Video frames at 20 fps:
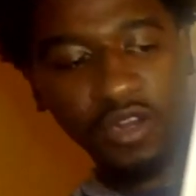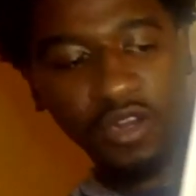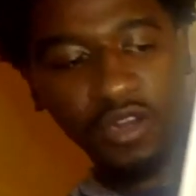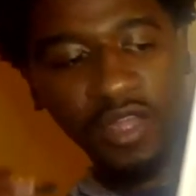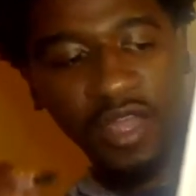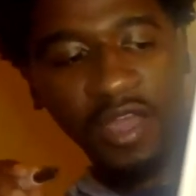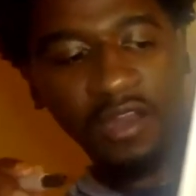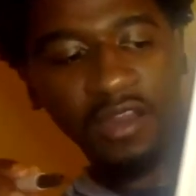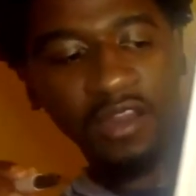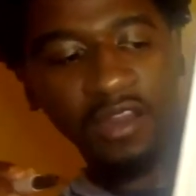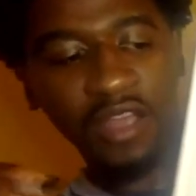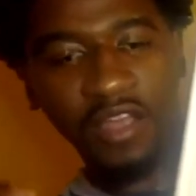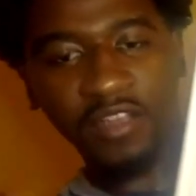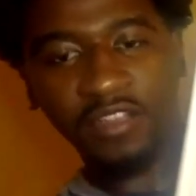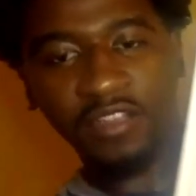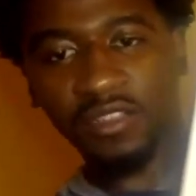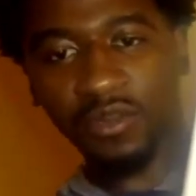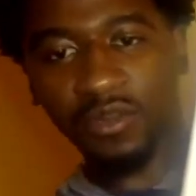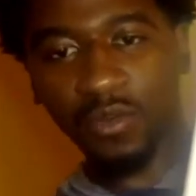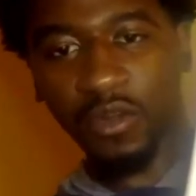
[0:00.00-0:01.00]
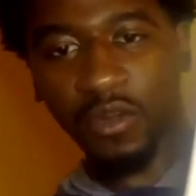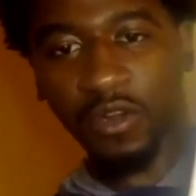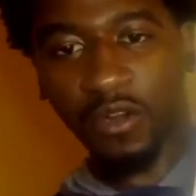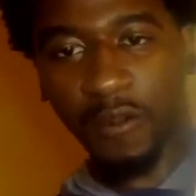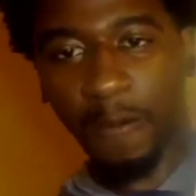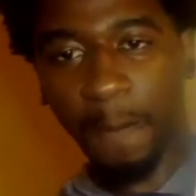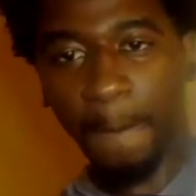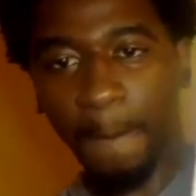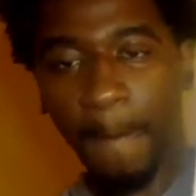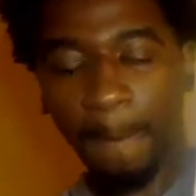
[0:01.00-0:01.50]
How do they actually work?
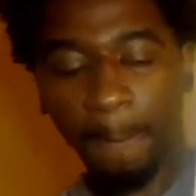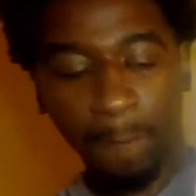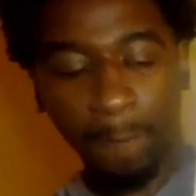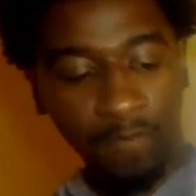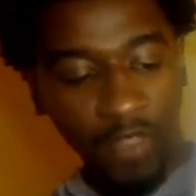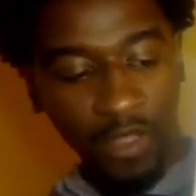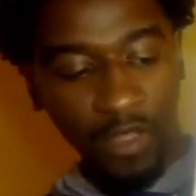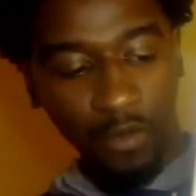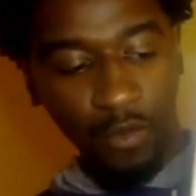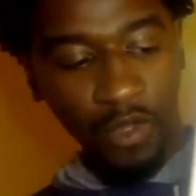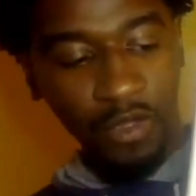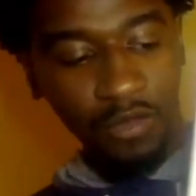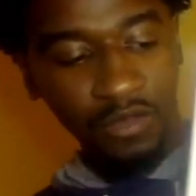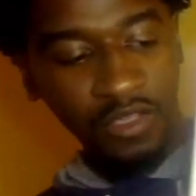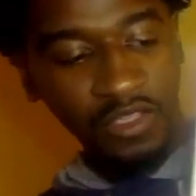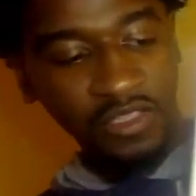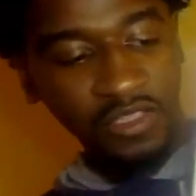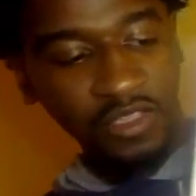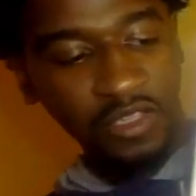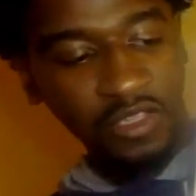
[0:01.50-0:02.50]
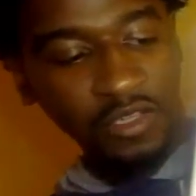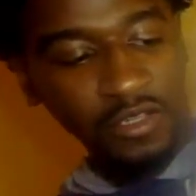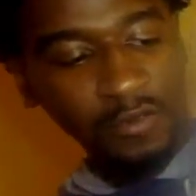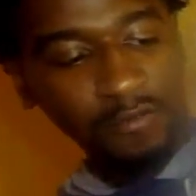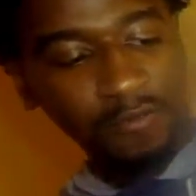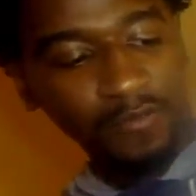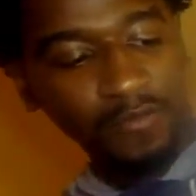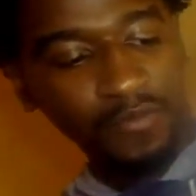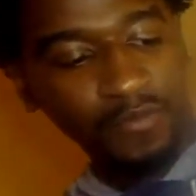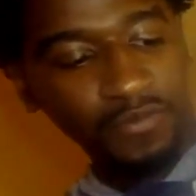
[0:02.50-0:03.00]
Well, let's look.
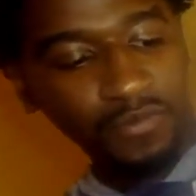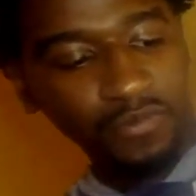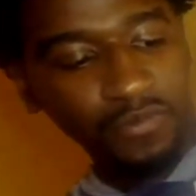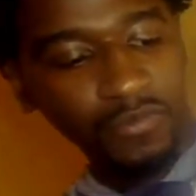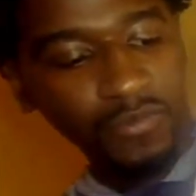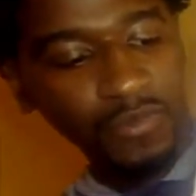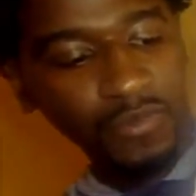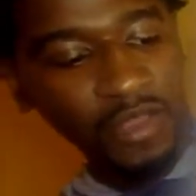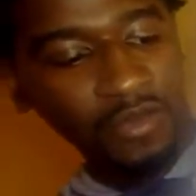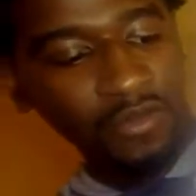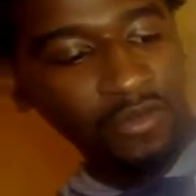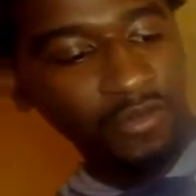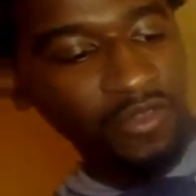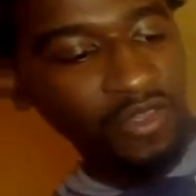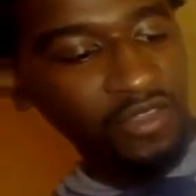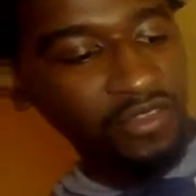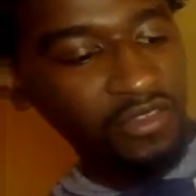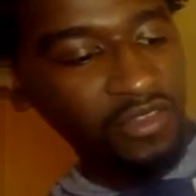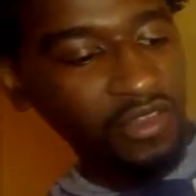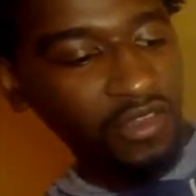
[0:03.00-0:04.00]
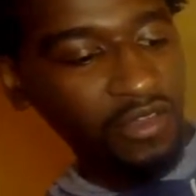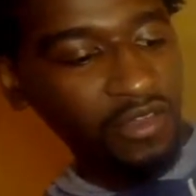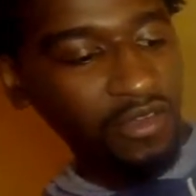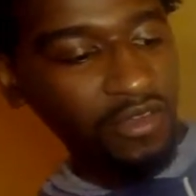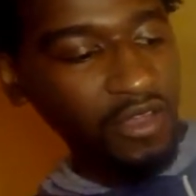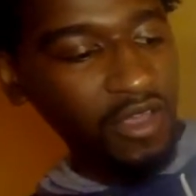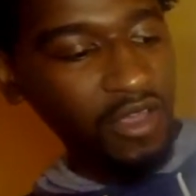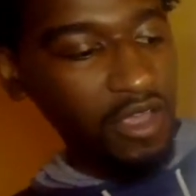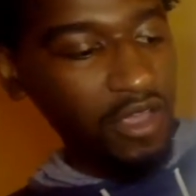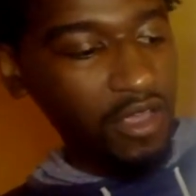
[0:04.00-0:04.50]
I don't know if they can see here.
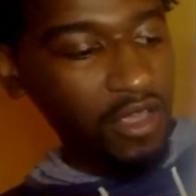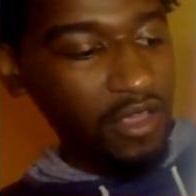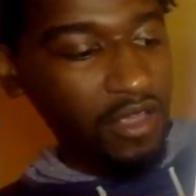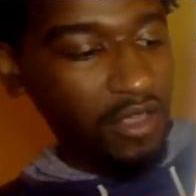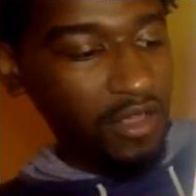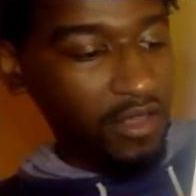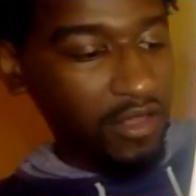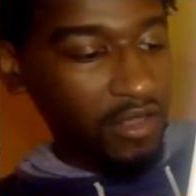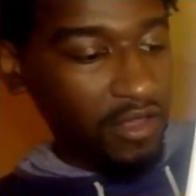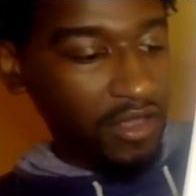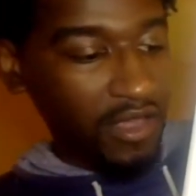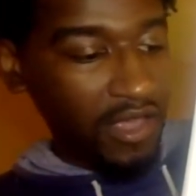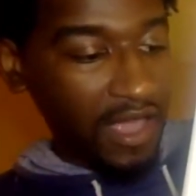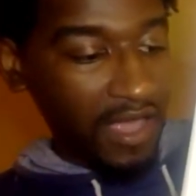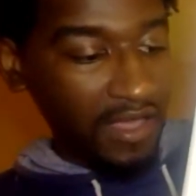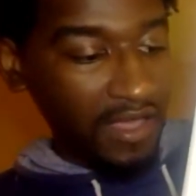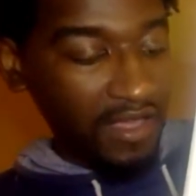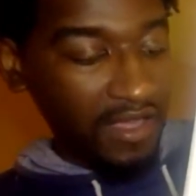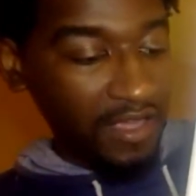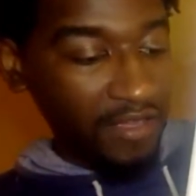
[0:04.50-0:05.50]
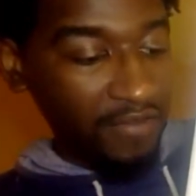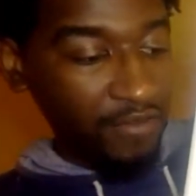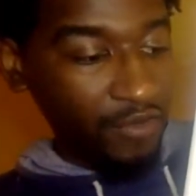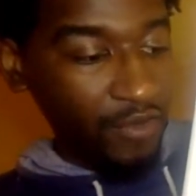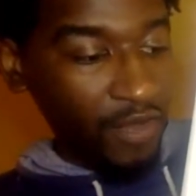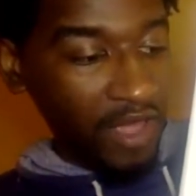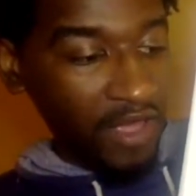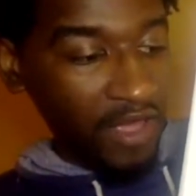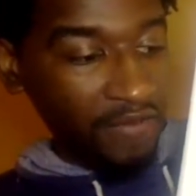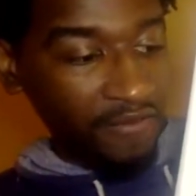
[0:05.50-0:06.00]
If you
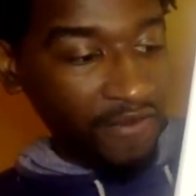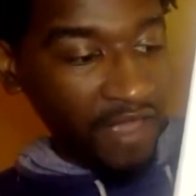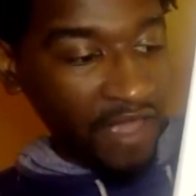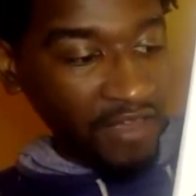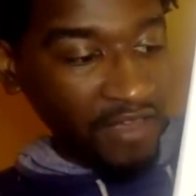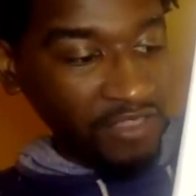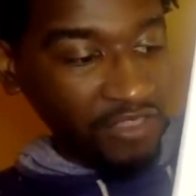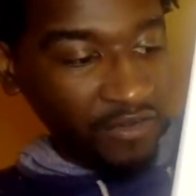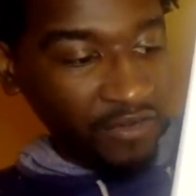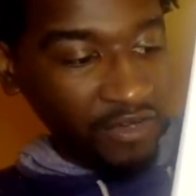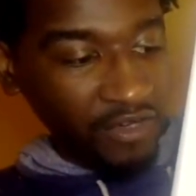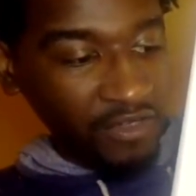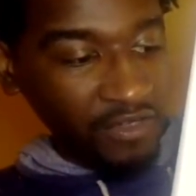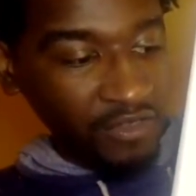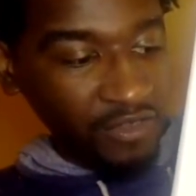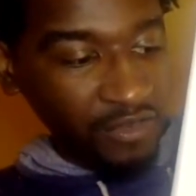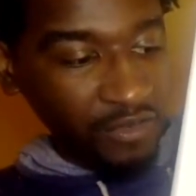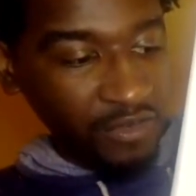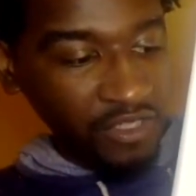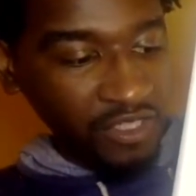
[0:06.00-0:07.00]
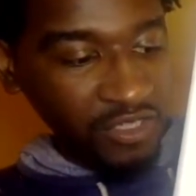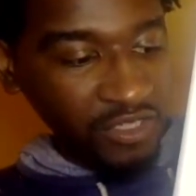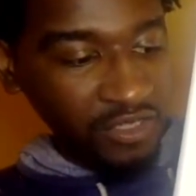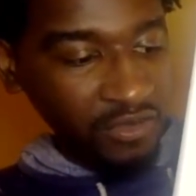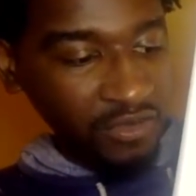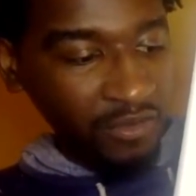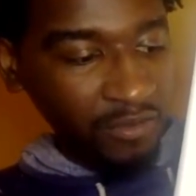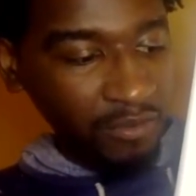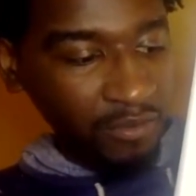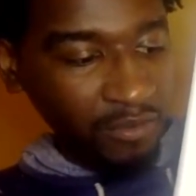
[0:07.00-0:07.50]
have extrovert
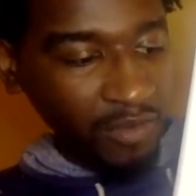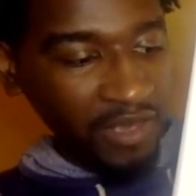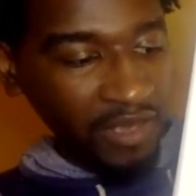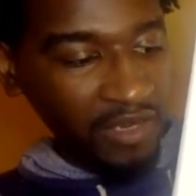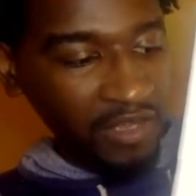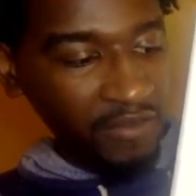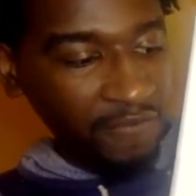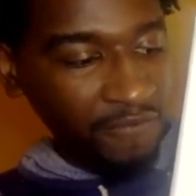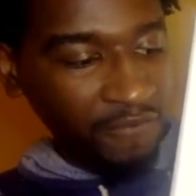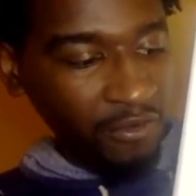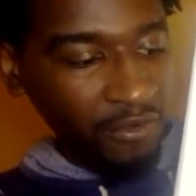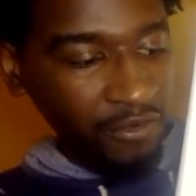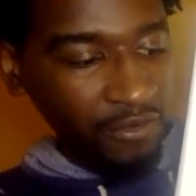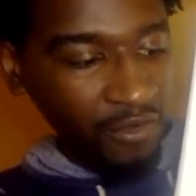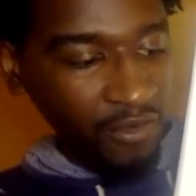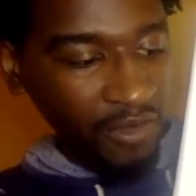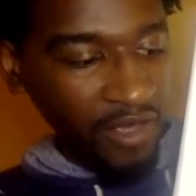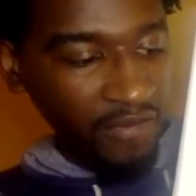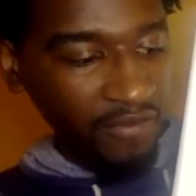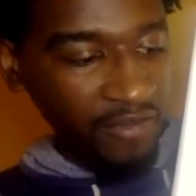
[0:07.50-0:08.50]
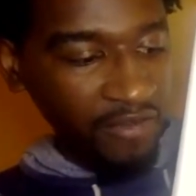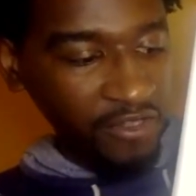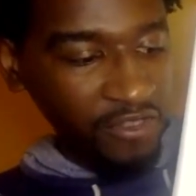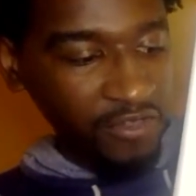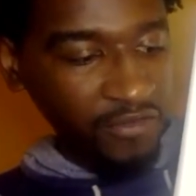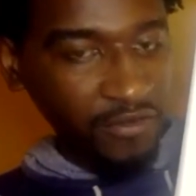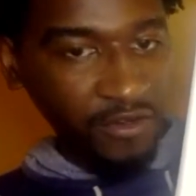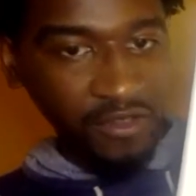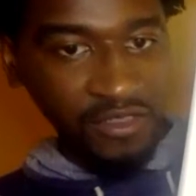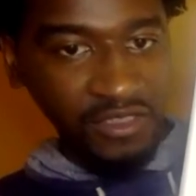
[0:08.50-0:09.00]
intuition, by default, you have
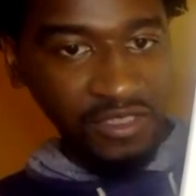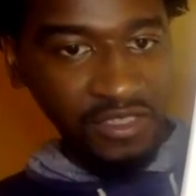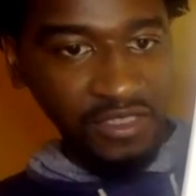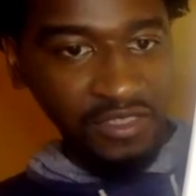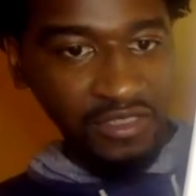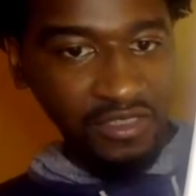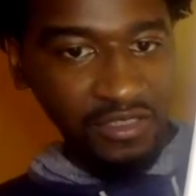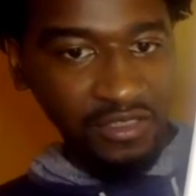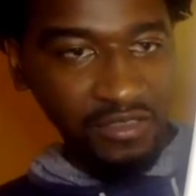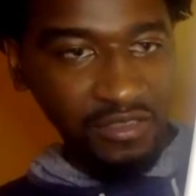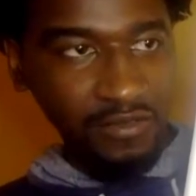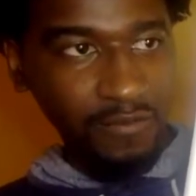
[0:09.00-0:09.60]
introverted sensing.